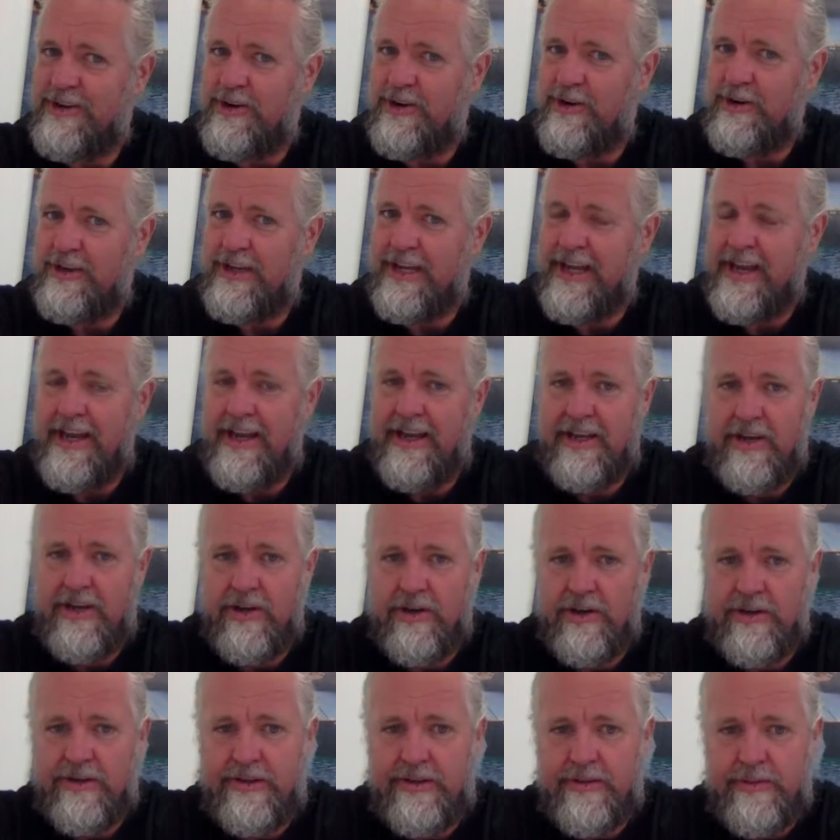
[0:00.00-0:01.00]
Okay,
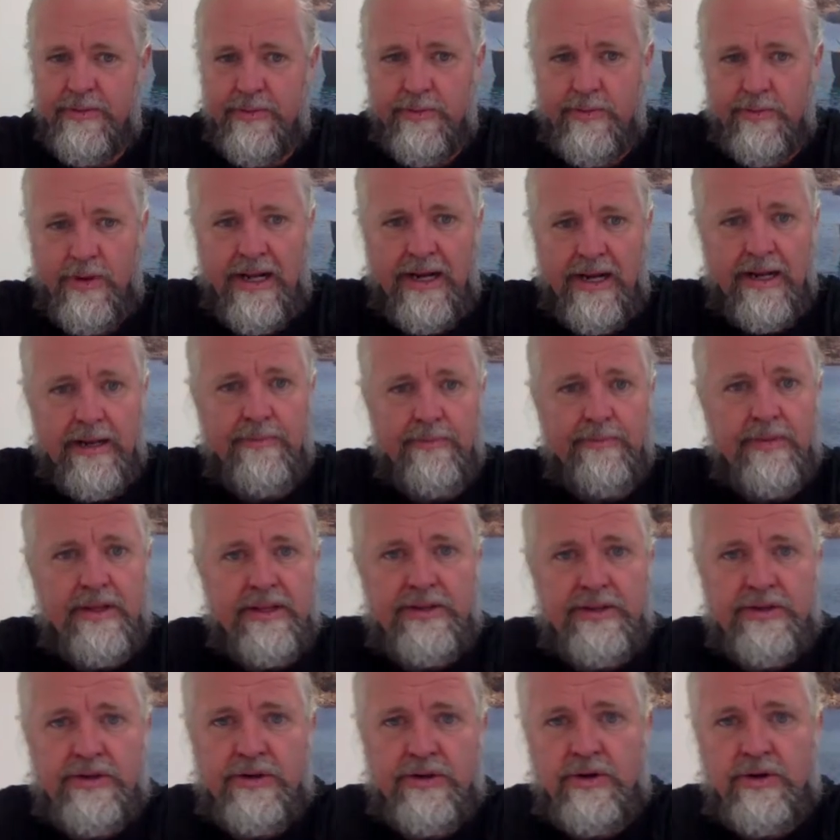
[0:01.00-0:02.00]
good. Well,
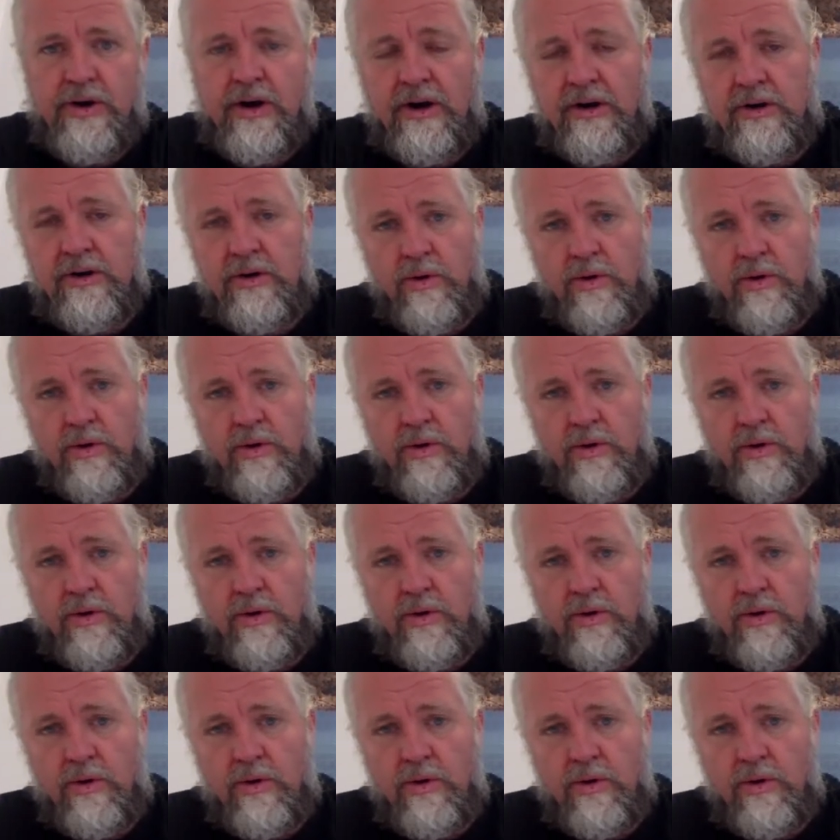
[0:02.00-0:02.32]
you are